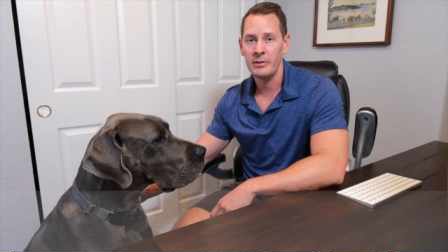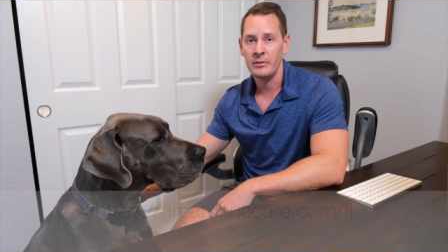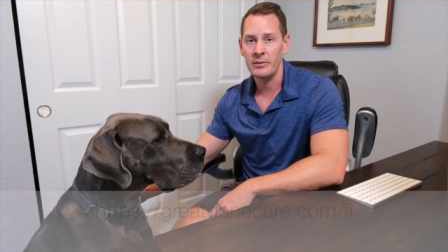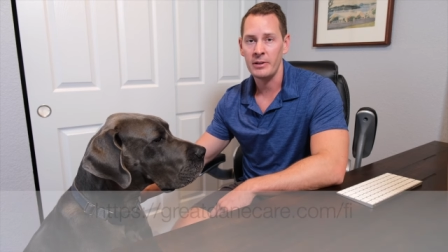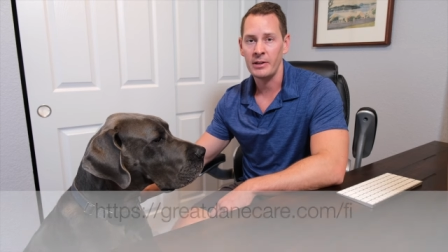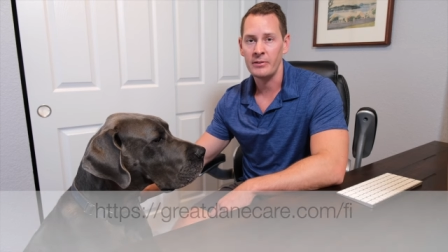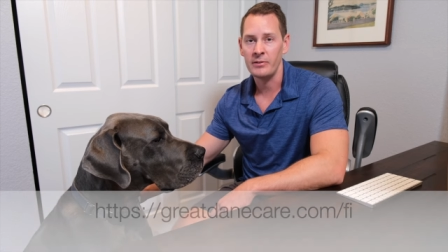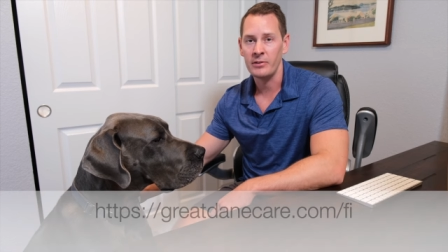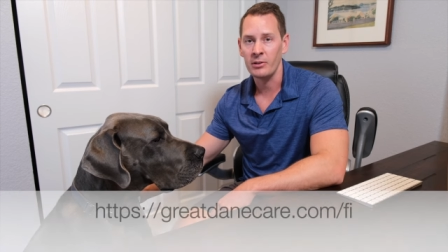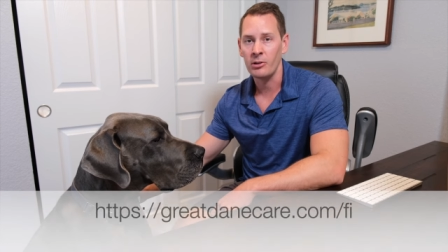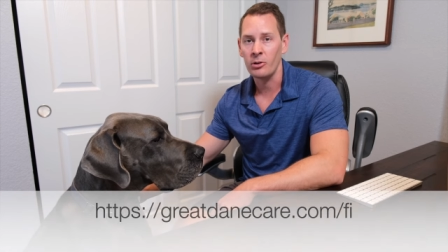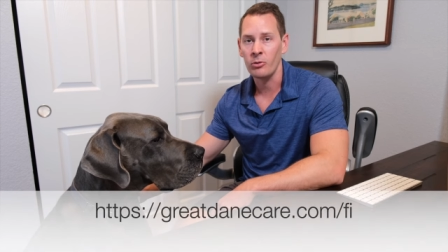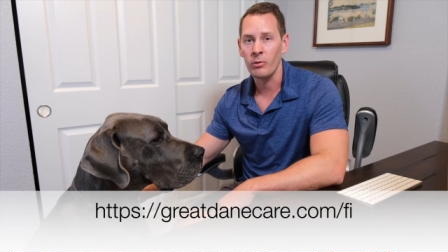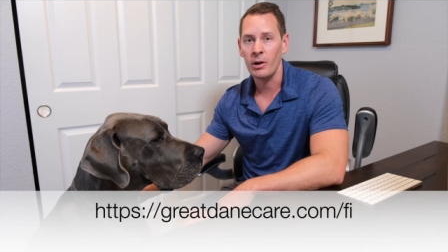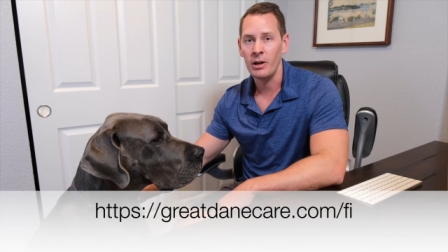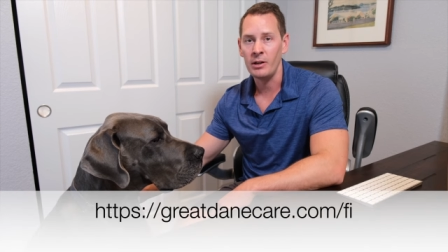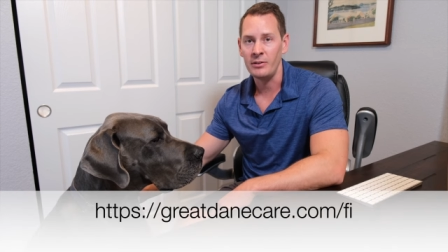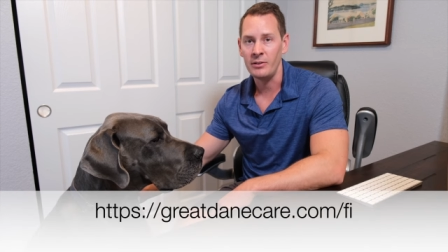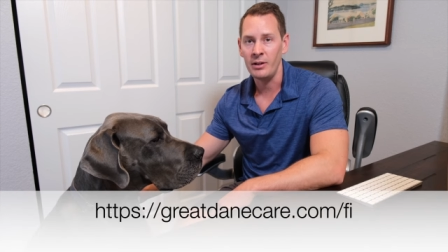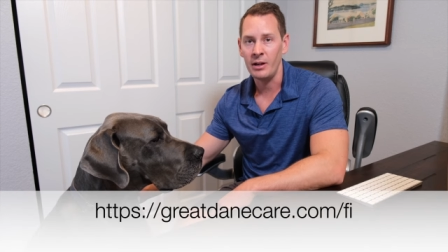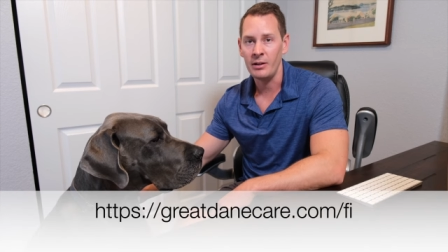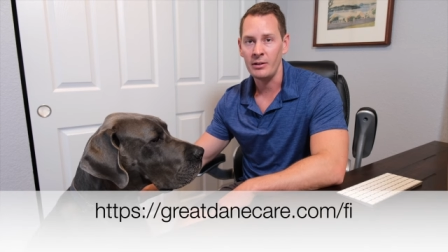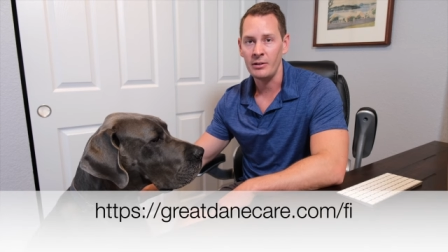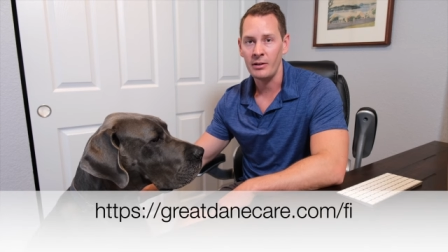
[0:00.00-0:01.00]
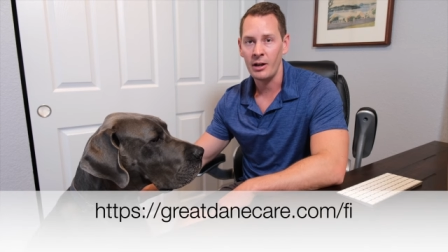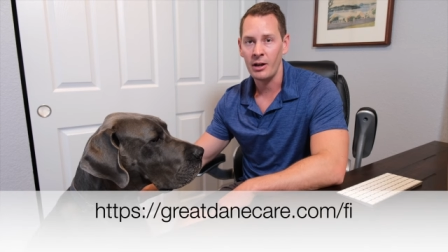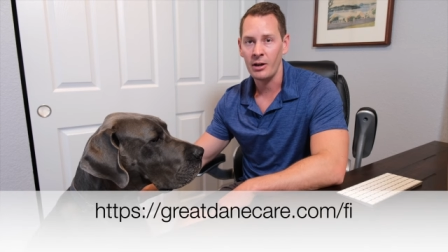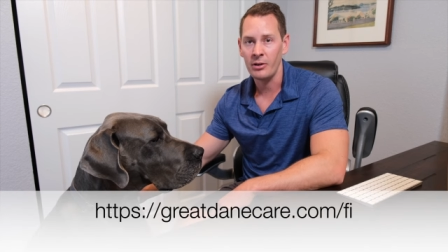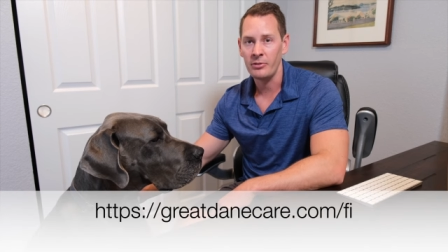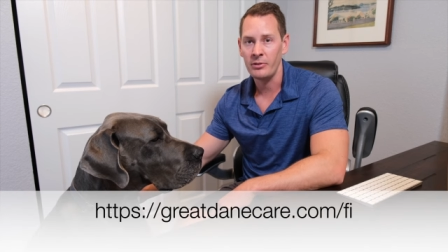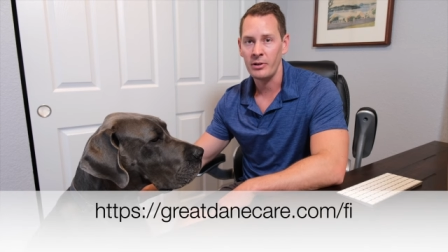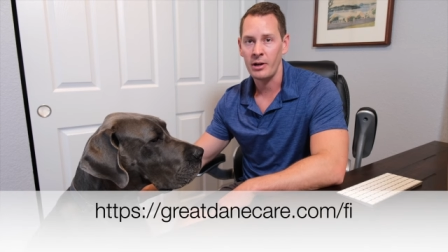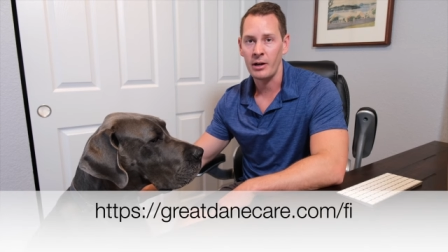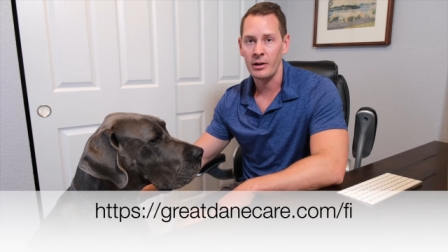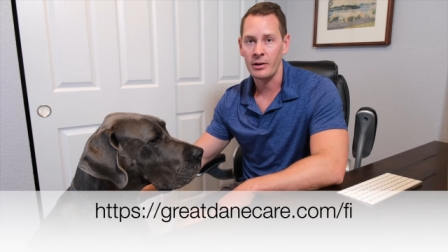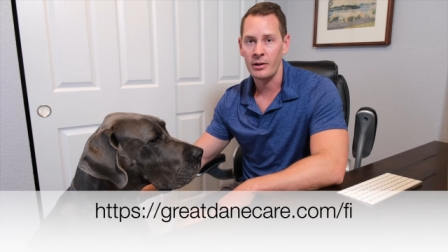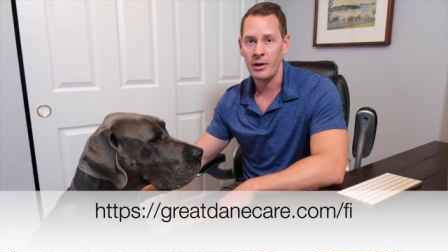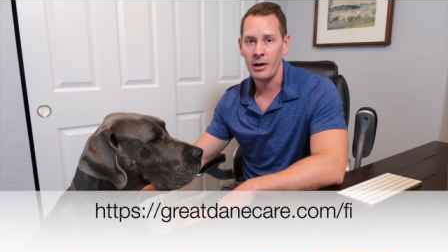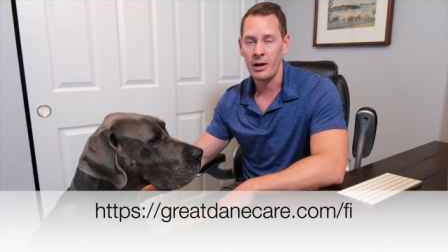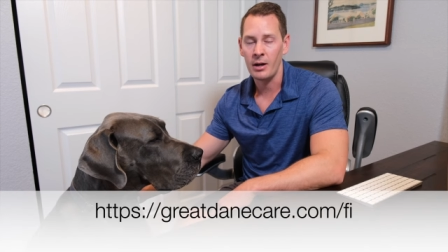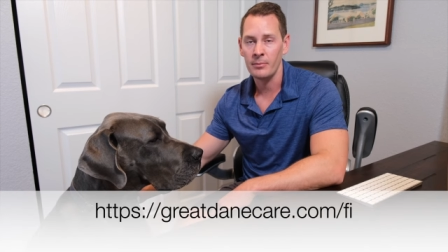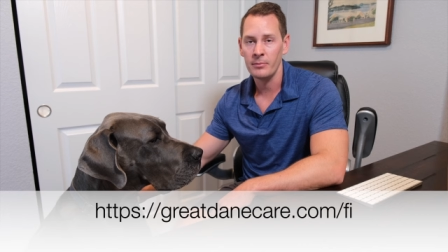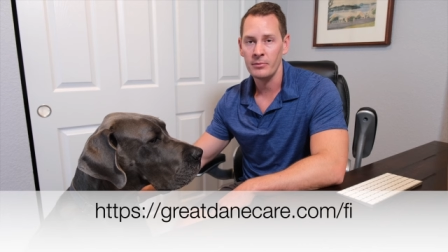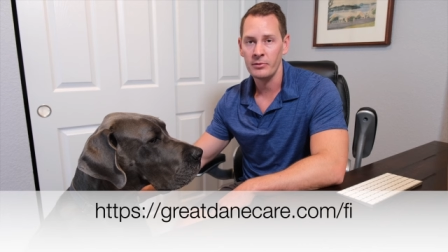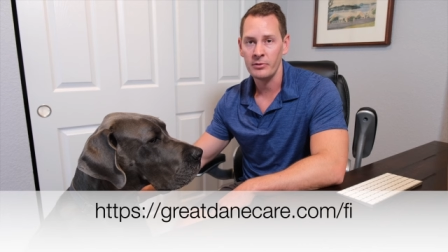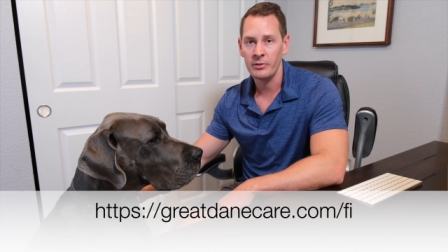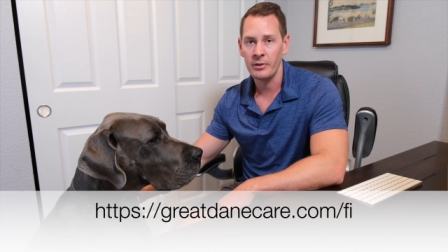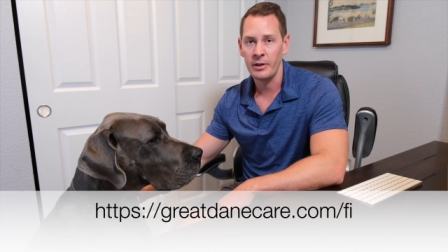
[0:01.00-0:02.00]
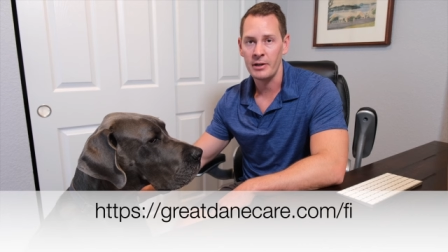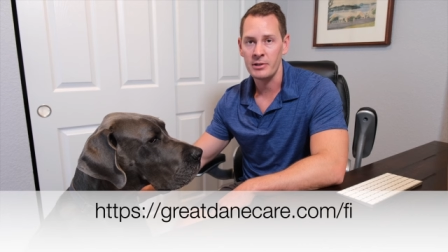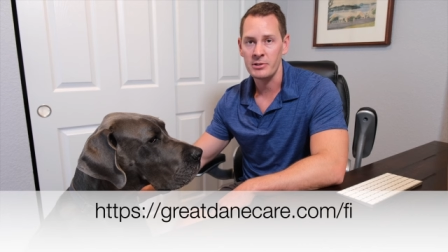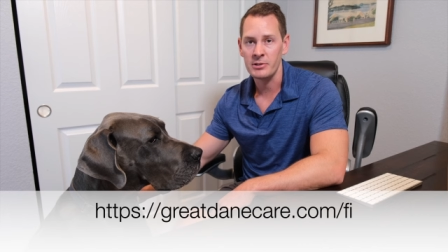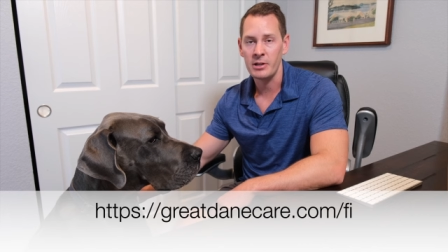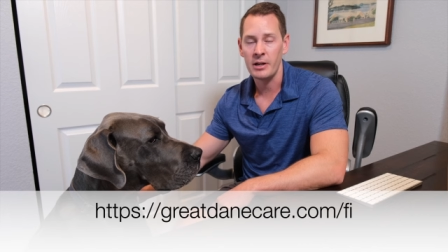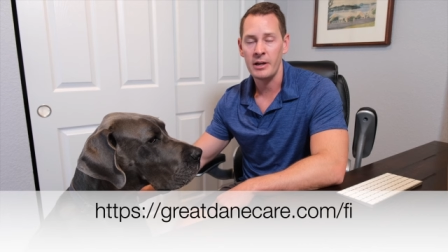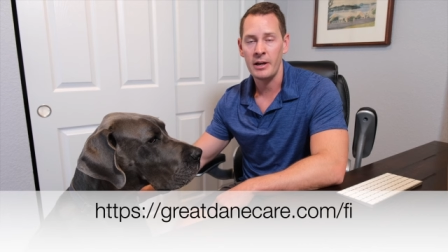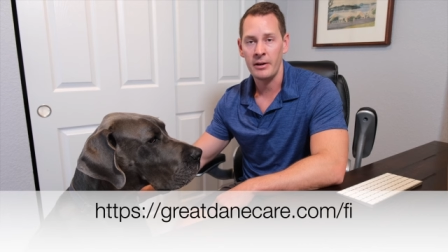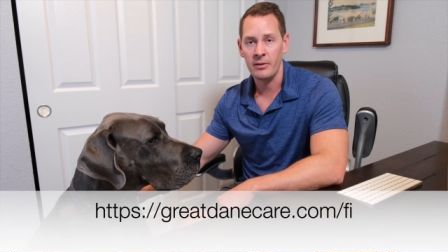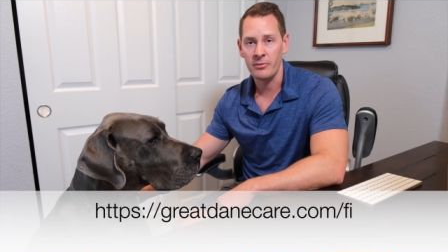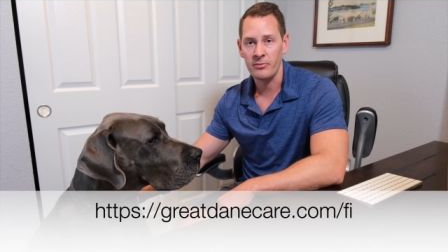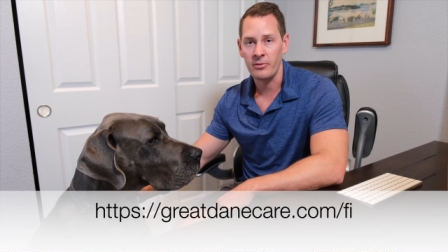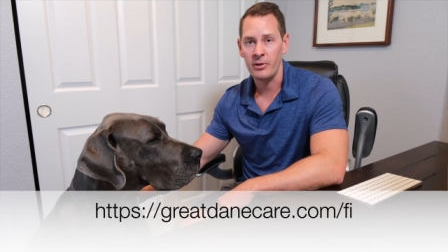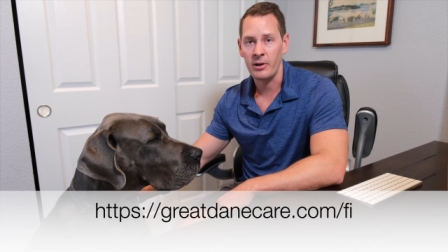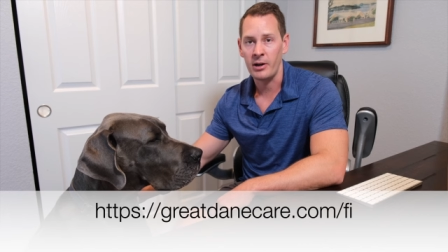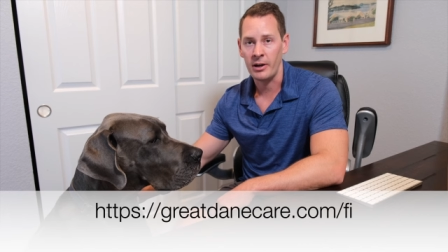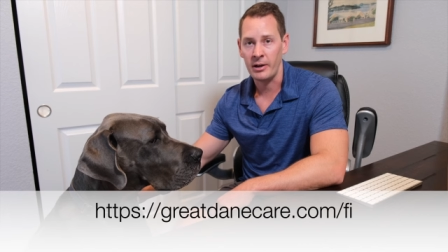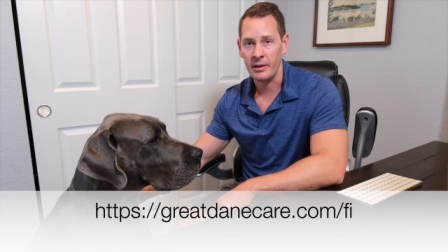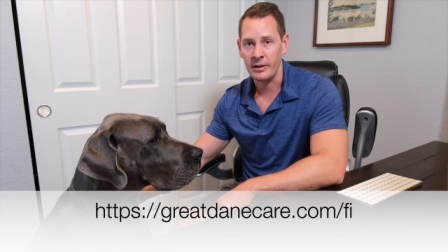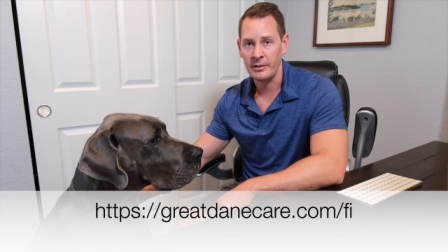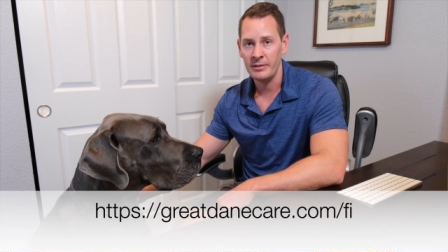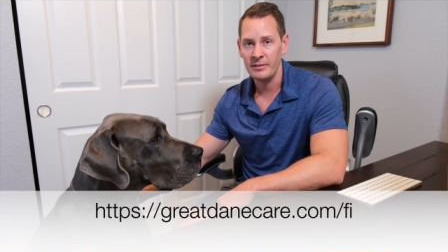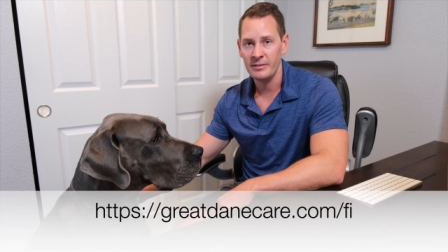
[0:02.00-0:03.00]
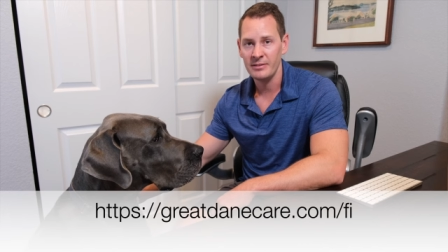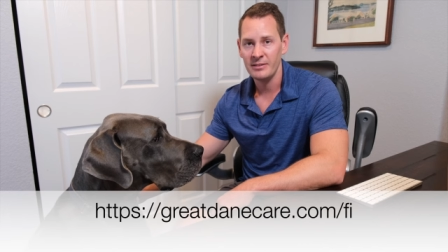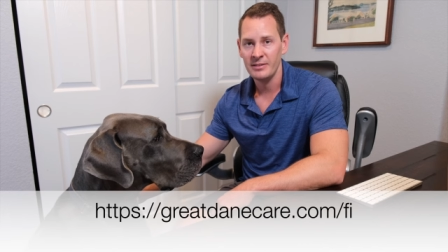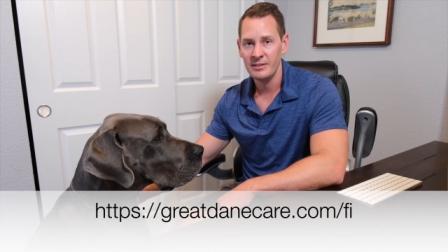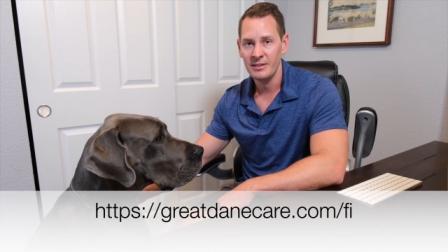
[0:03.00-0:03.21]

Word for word: and that's at greatdanecare.com slash FI